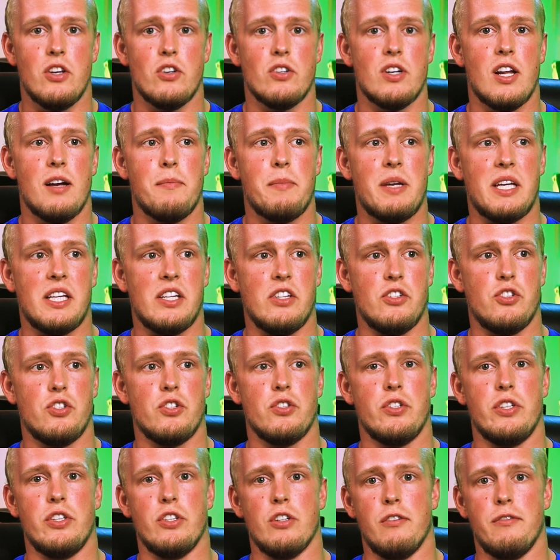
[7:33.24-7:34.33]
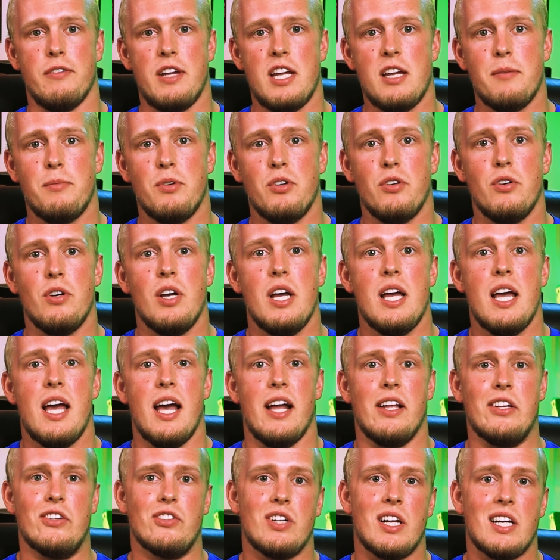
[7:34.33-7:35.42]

you're not making sure you're available, and you're